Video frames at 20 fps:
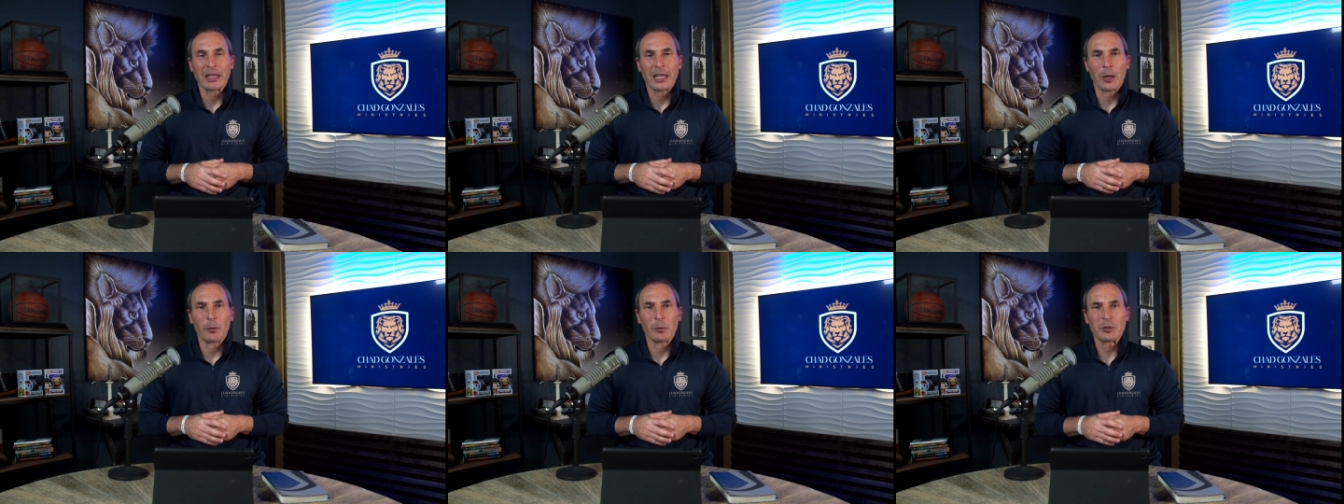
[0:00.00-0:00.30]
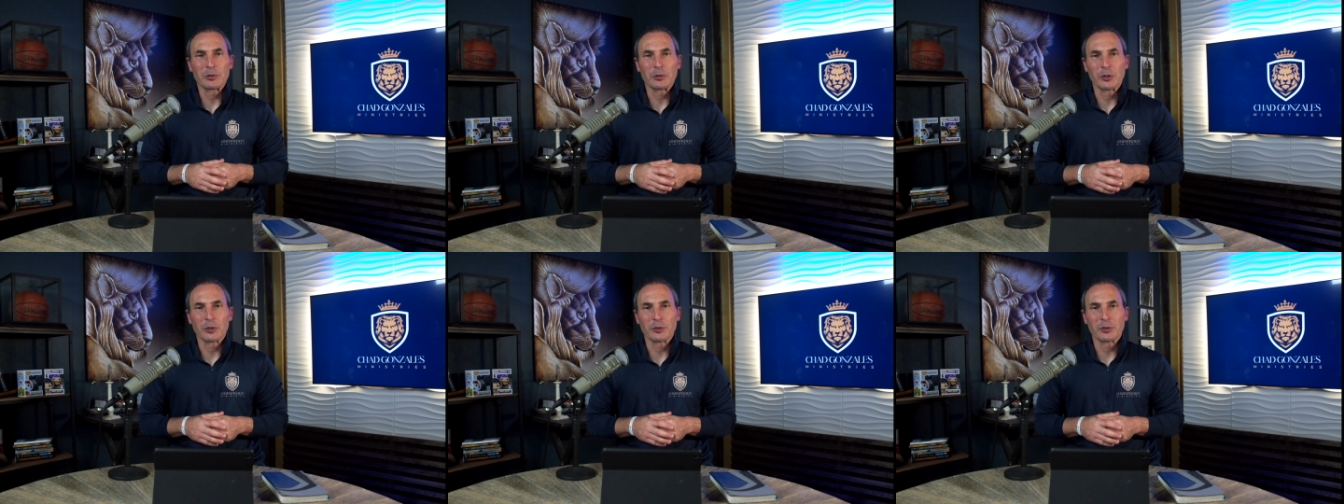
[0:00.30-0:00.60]
and
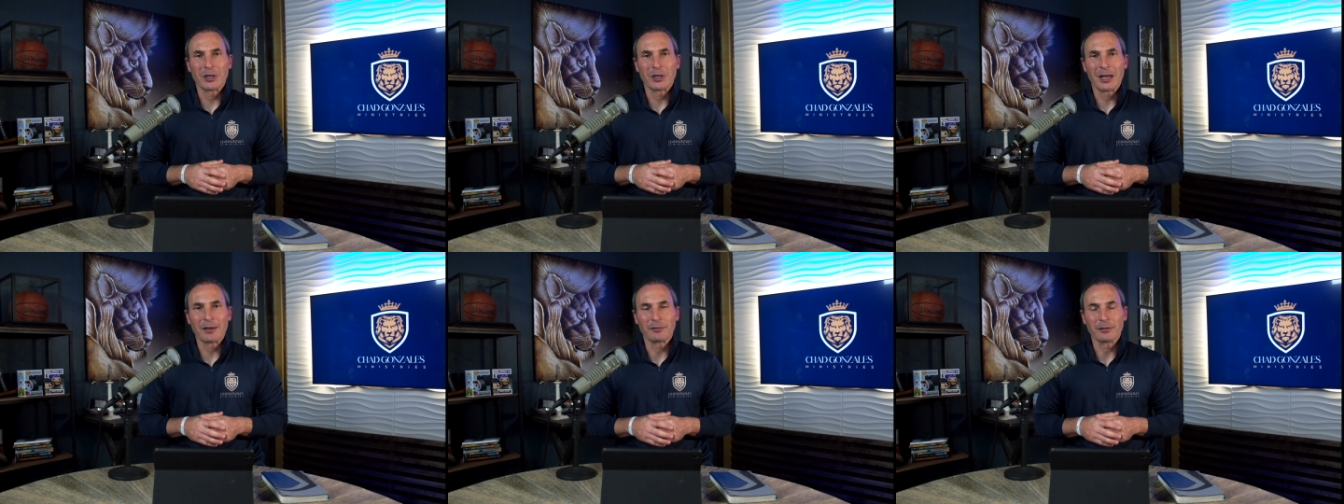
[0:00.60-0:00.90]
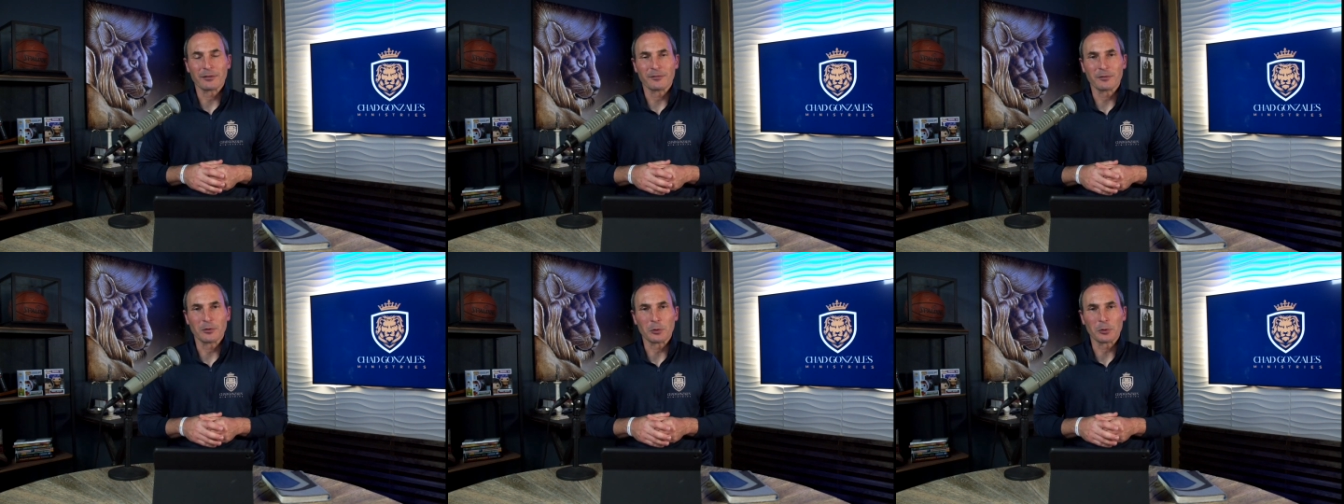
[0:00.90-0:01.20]
we started
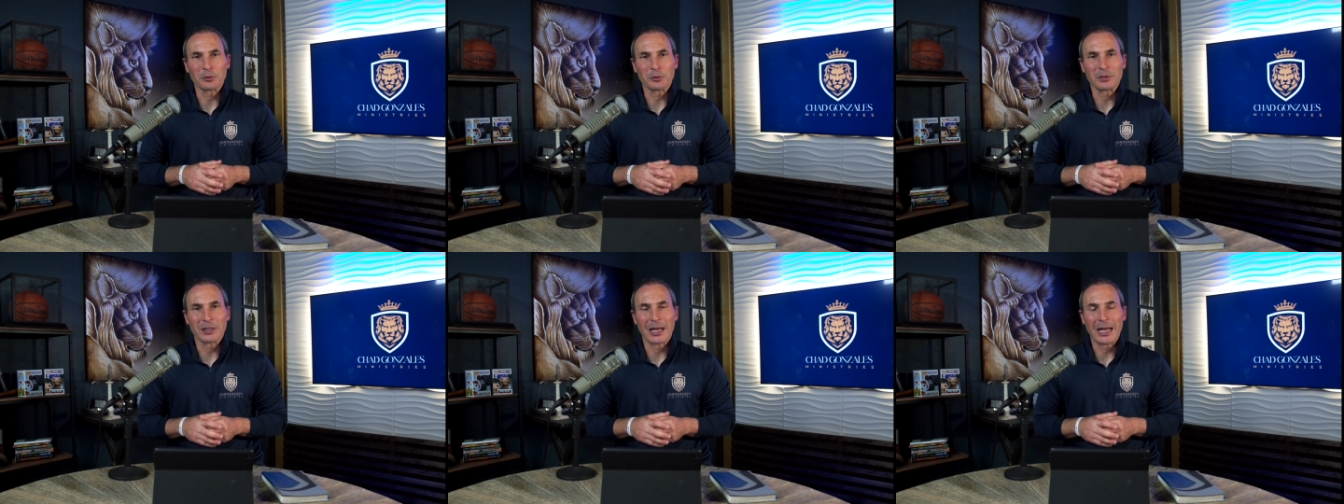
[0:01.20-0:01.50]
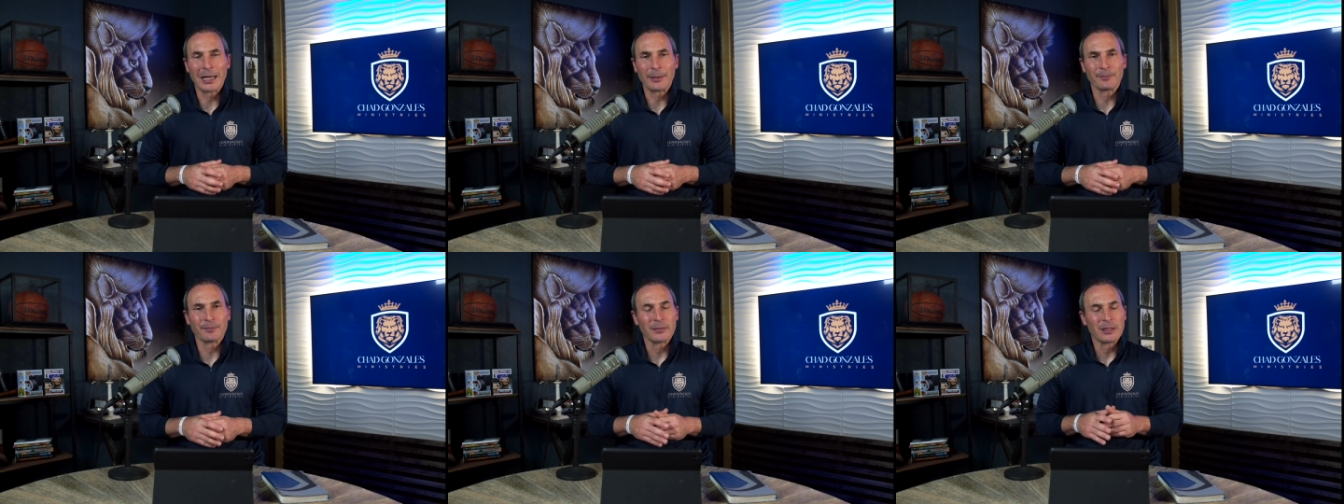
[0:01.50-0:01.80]
traveling full
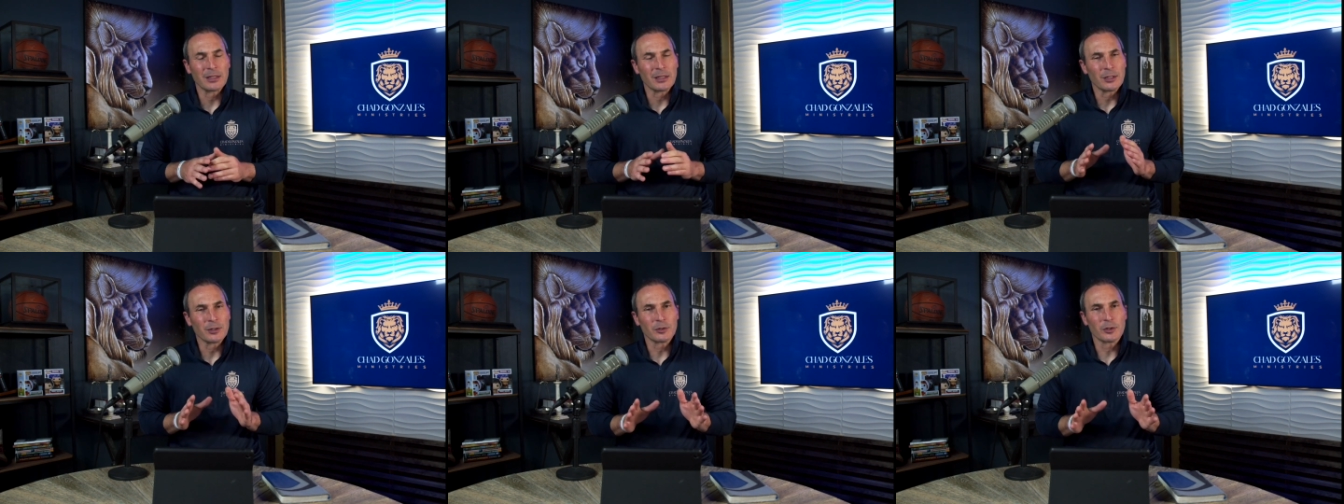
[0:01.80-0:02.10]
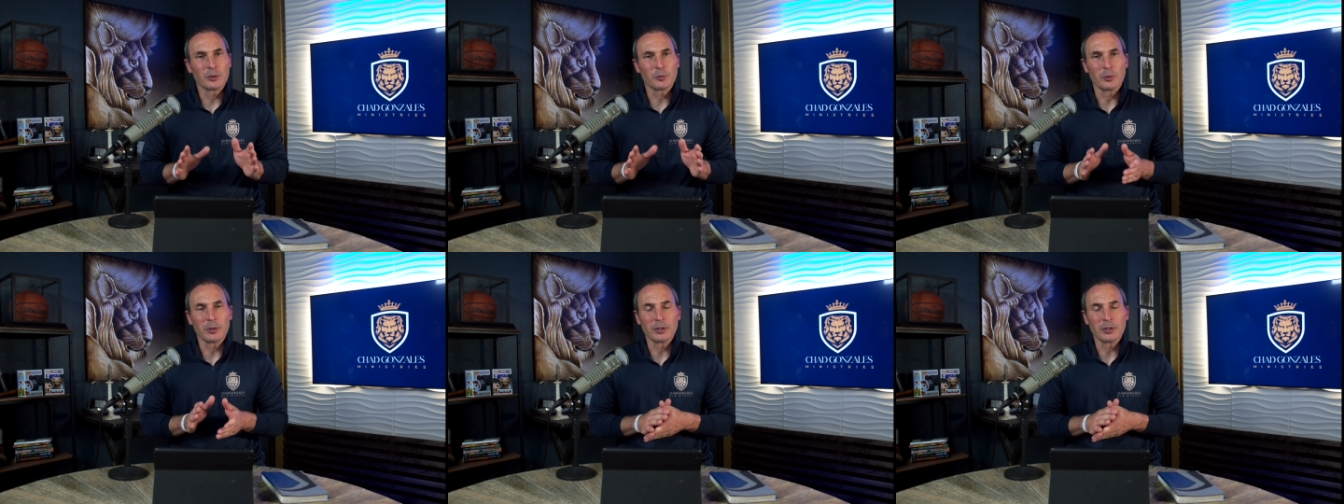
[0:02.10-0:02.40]
time,
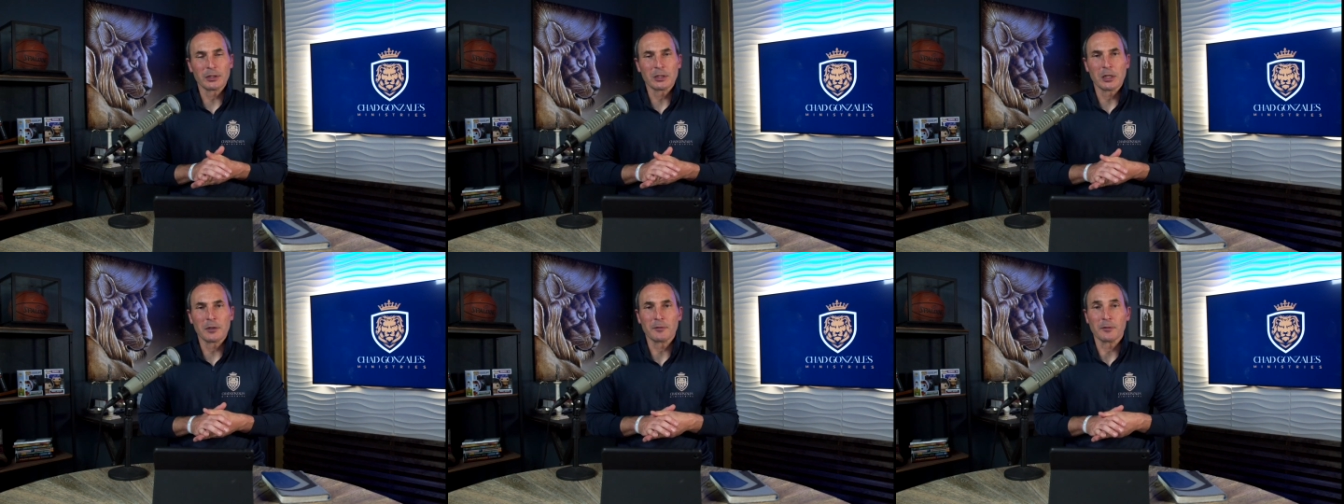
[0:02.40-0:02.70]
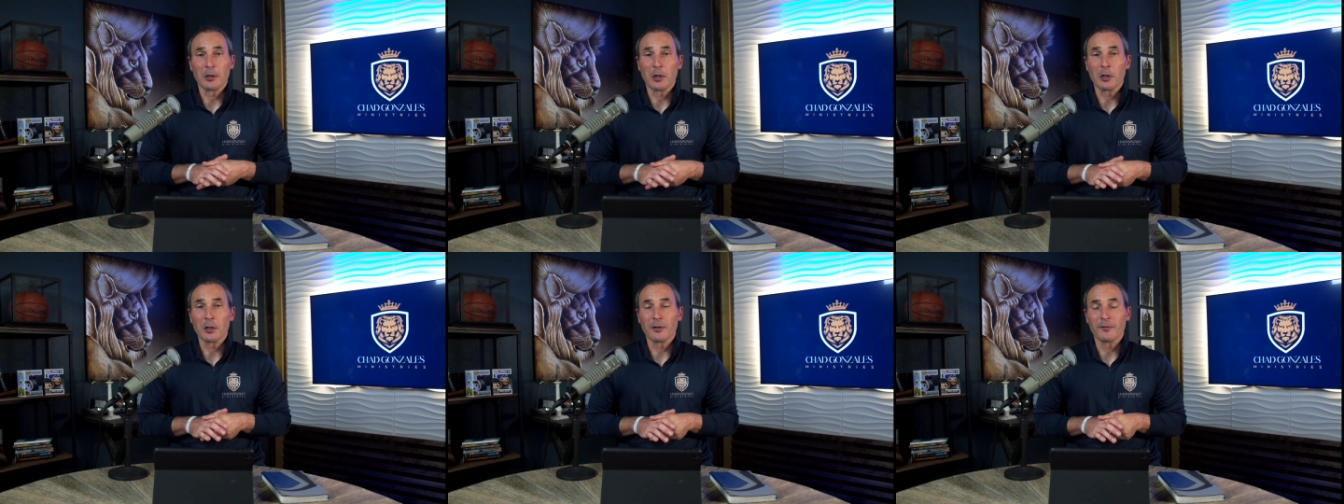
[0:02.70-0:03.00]
just wanted to
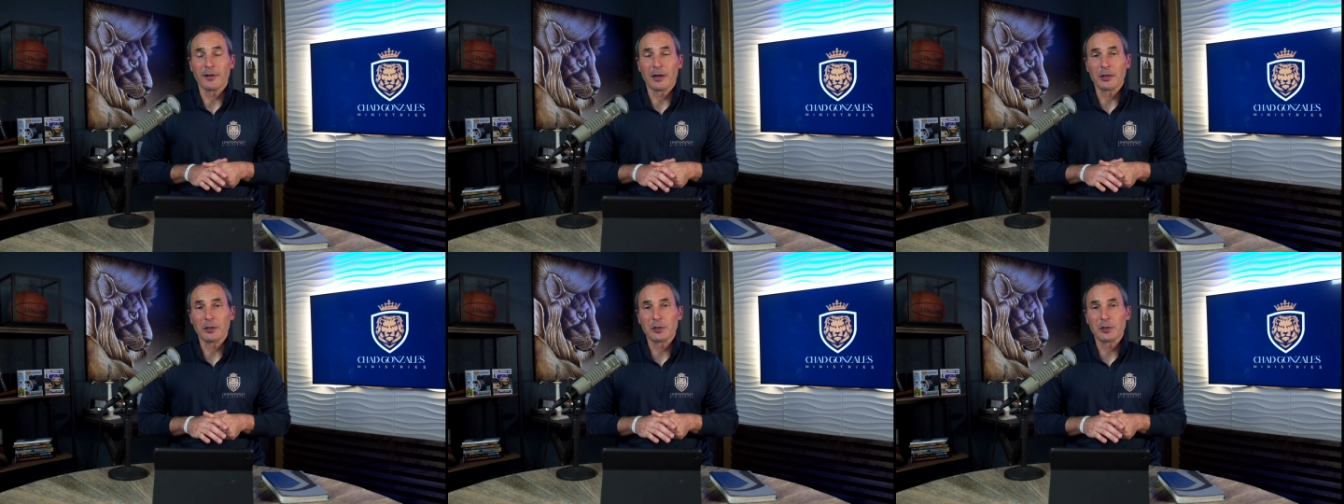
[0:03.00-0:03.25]
cover all of our